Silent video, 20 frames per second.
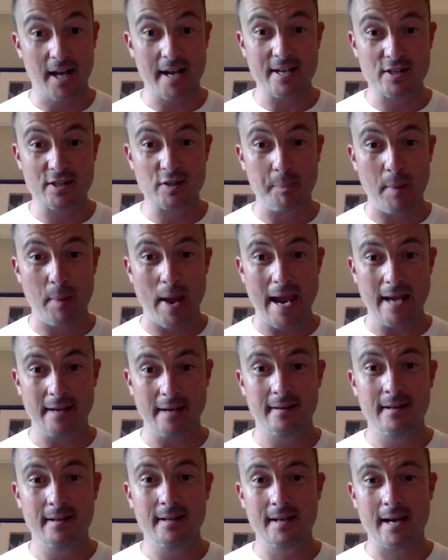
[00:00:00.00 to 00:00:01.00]

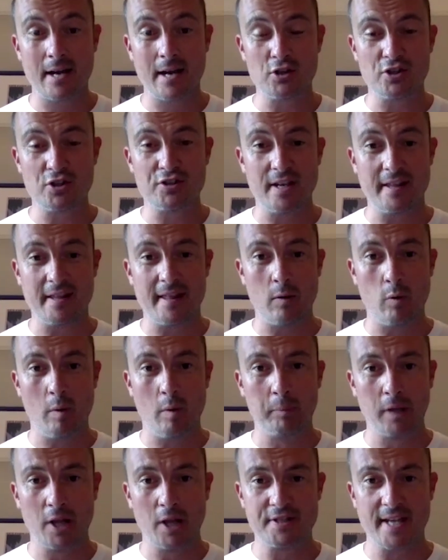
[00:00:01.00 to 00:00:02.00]
Spain. How do you see that one
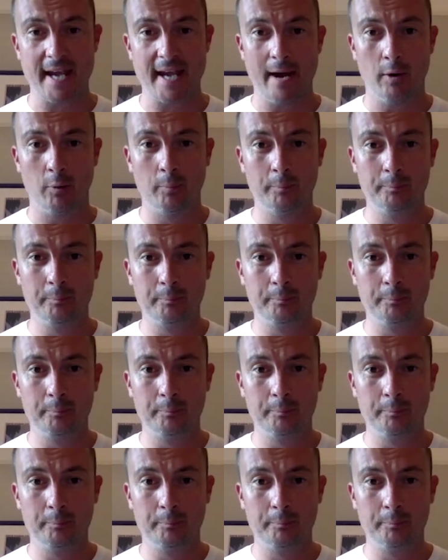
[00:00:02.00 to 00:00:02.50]
plotting out?